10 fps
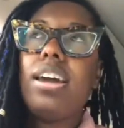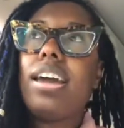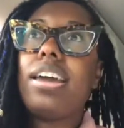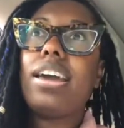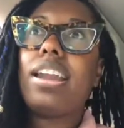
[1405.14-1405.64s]

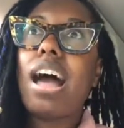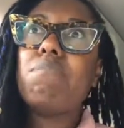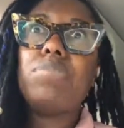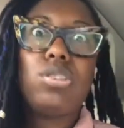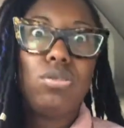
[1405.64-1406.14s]
And
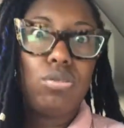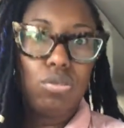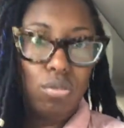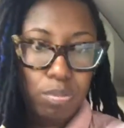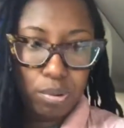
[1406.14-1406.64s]
I'm
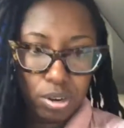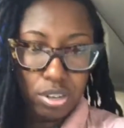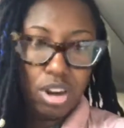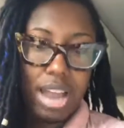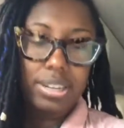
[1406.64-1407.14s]
super
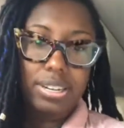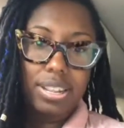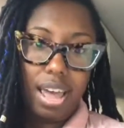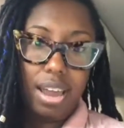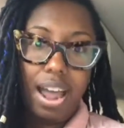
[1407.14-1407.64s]
attracted to
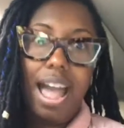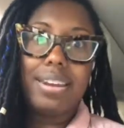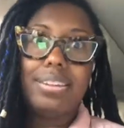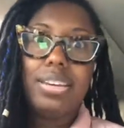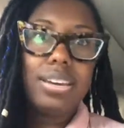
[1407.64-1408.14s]
that
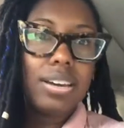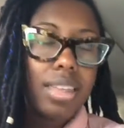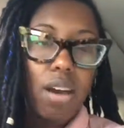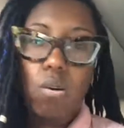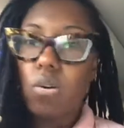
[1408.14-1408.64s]
idea,
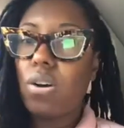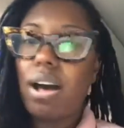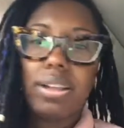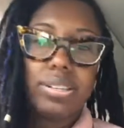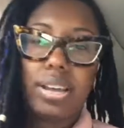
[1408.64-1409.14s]
that whole
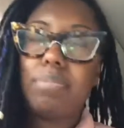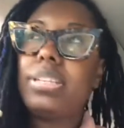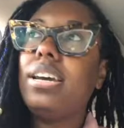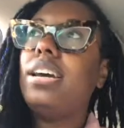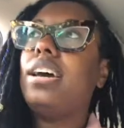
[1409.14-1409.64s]
concept.
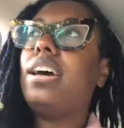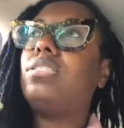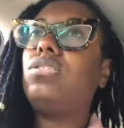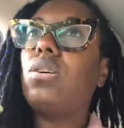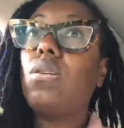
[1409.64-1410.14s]
And
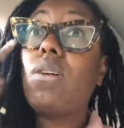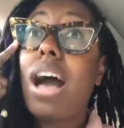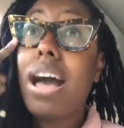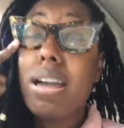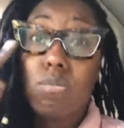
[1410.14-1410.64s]
so
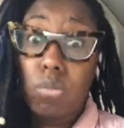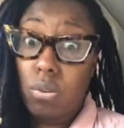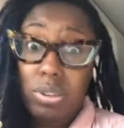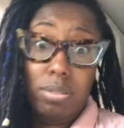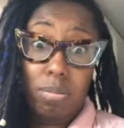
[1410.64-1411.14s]
I
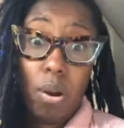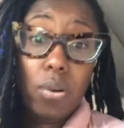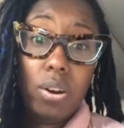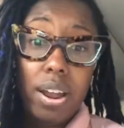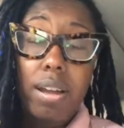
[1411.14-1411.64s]
enrolled in the
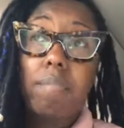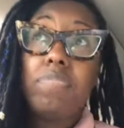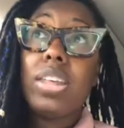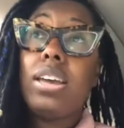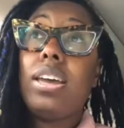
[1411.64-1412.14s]
program.
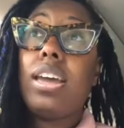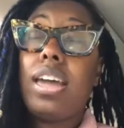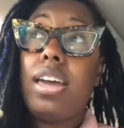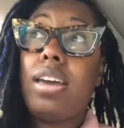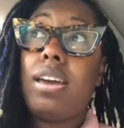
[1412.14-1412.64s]

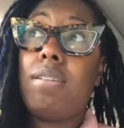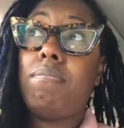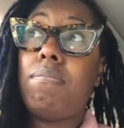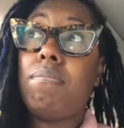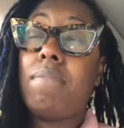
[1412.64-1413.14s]

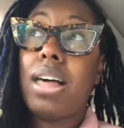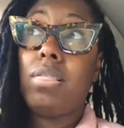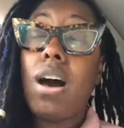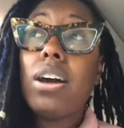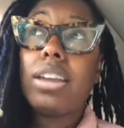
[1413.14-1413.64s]
And my
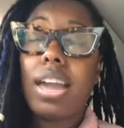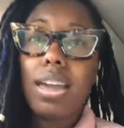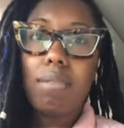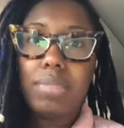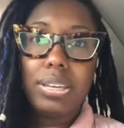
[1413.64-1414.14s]
long
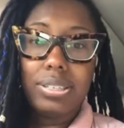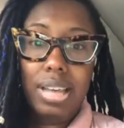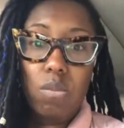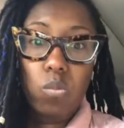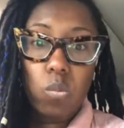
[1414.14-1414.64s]
game is
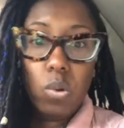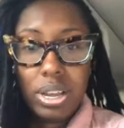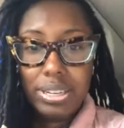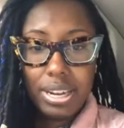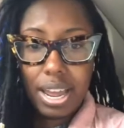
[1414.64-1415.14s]
that
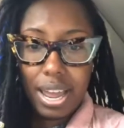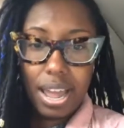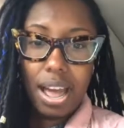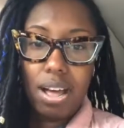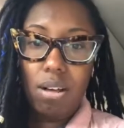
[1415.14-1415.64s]
one day
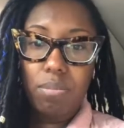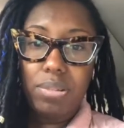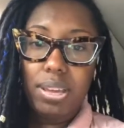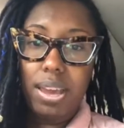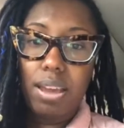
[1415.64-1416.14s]
I'll
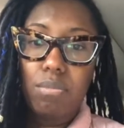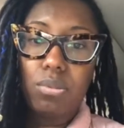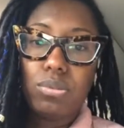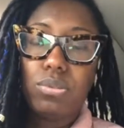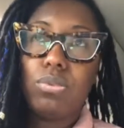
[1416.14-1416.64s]
be able
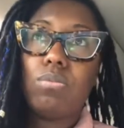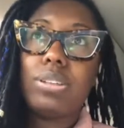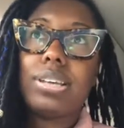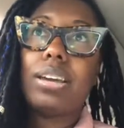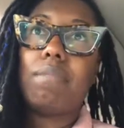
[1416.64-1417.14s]
to,
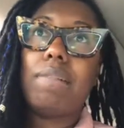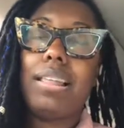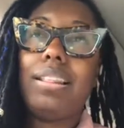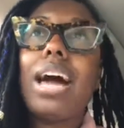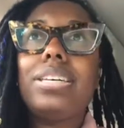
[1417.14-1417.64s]
once I get my
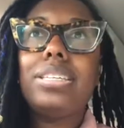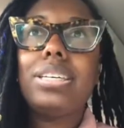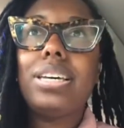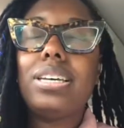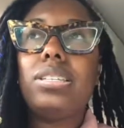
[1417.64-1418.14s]

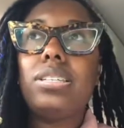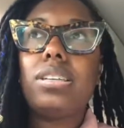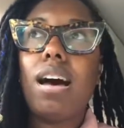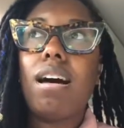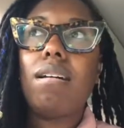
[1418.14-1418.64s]
license,
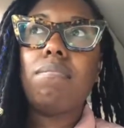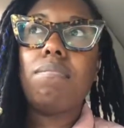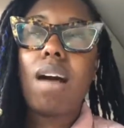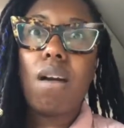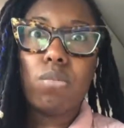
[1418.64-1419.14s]

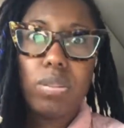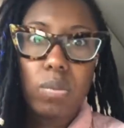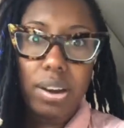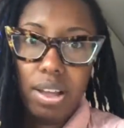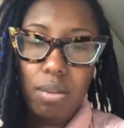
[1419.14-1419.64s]
I really
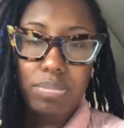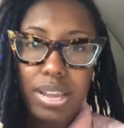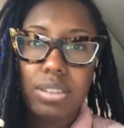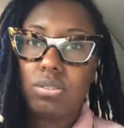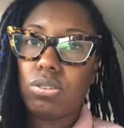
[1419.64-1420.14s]
want to help
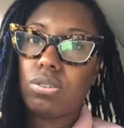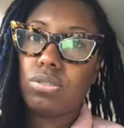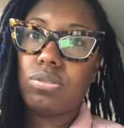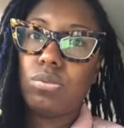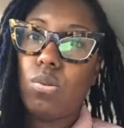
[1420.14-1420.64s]

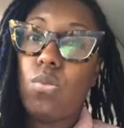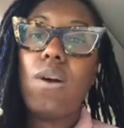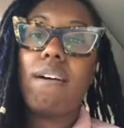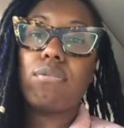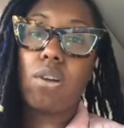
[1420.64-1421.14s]
dancers who
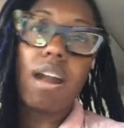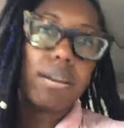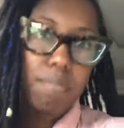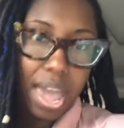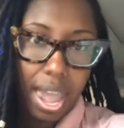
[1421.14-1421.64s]
have
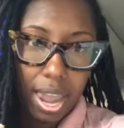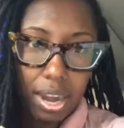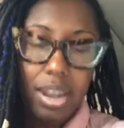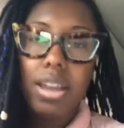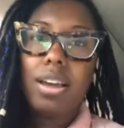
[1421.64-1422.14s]
chronic pain,
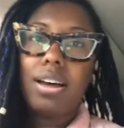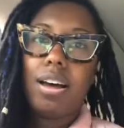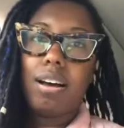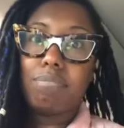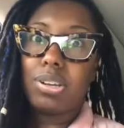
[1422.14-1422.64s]

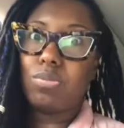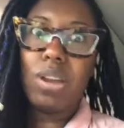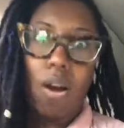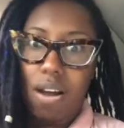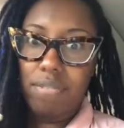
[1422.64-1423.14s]
because we
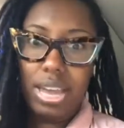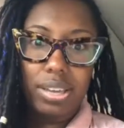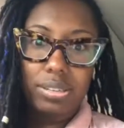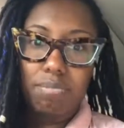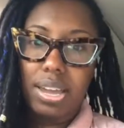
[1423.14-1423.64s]
all have
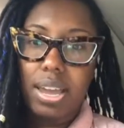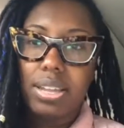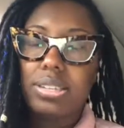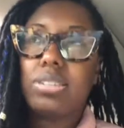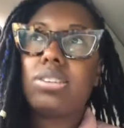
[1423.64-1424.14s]
aches and
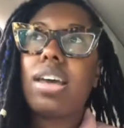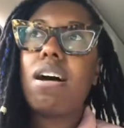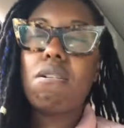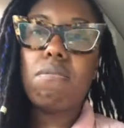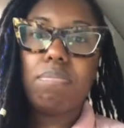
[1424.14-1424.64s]
pains, and just
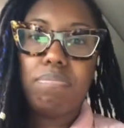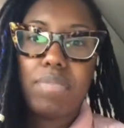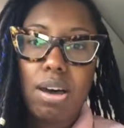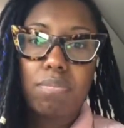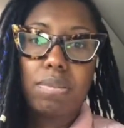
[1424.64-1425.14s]
help
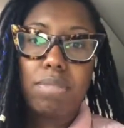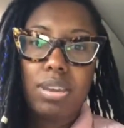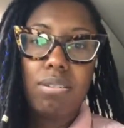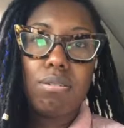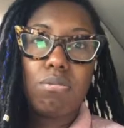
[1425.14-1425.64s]
them
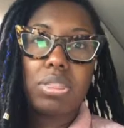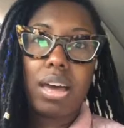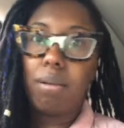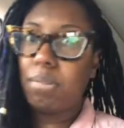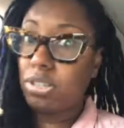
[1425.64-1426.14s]
heal
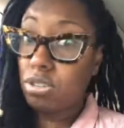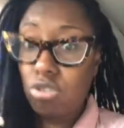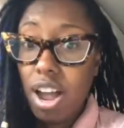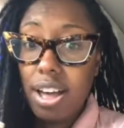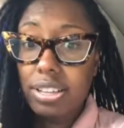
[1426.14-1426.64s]
without a bunch of
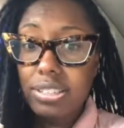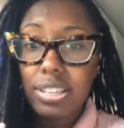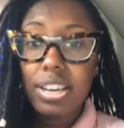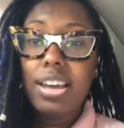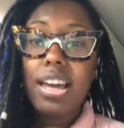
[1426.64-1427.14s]
drugs,
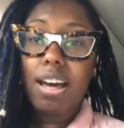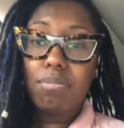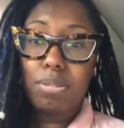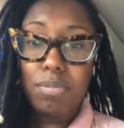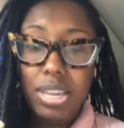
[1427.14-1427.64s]
help
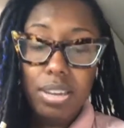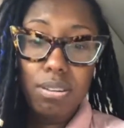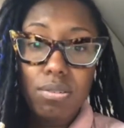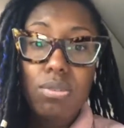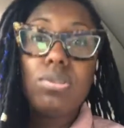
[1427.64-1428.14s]
them
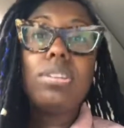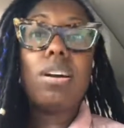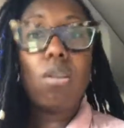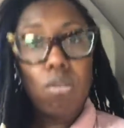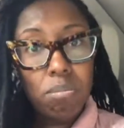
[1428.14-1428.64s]
heal using
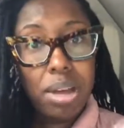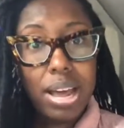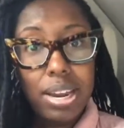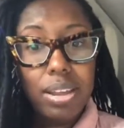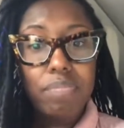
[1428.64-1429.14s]
their own
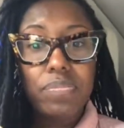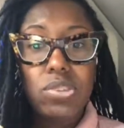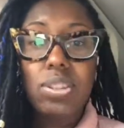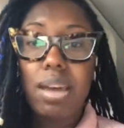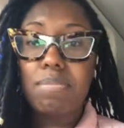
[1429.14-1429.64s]
body so
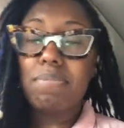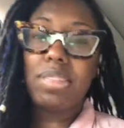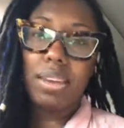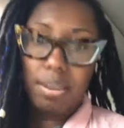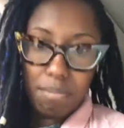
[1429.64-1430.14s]
that maybe
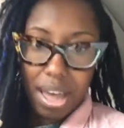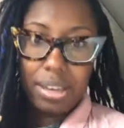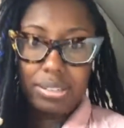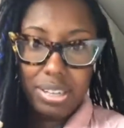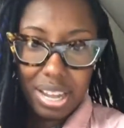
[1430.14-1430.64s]
they get
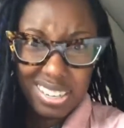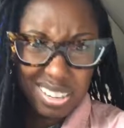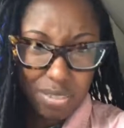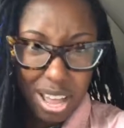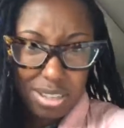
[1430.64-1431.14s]
back to dancing
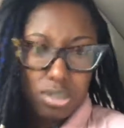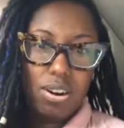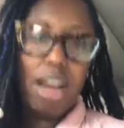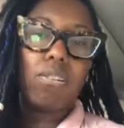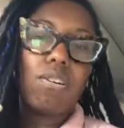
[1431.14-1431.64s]
faster.
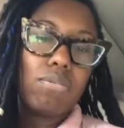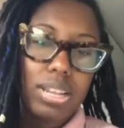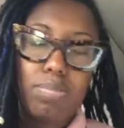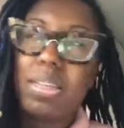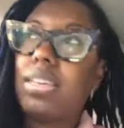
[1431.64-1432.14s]
I don't know.
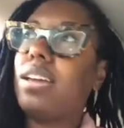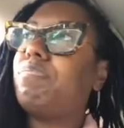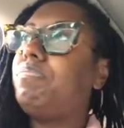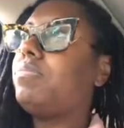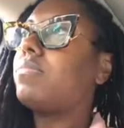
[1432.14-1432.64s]
That's my thing.
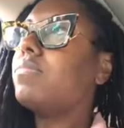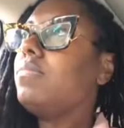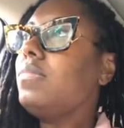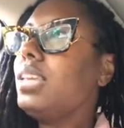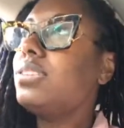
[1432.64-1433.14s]

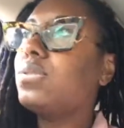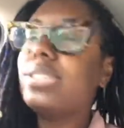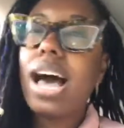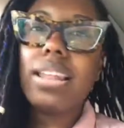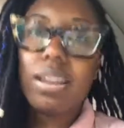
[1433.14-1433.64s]
So it's
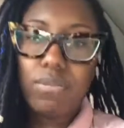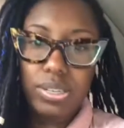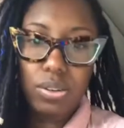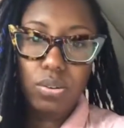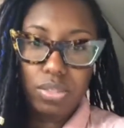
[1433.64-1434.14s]
not like
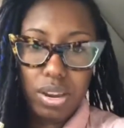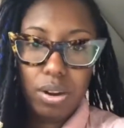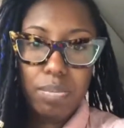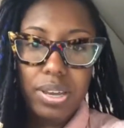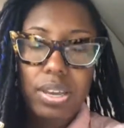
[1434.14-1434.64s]
physical
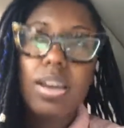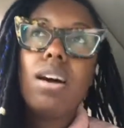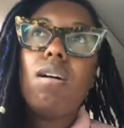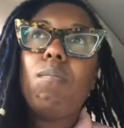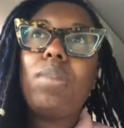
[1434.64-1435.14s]
therapy,
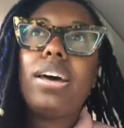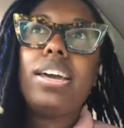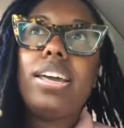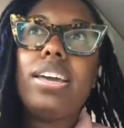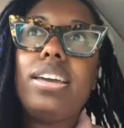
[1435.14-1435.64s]
but
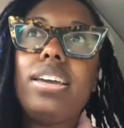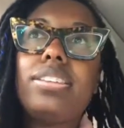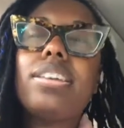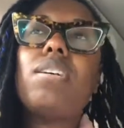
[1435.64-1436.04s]
it is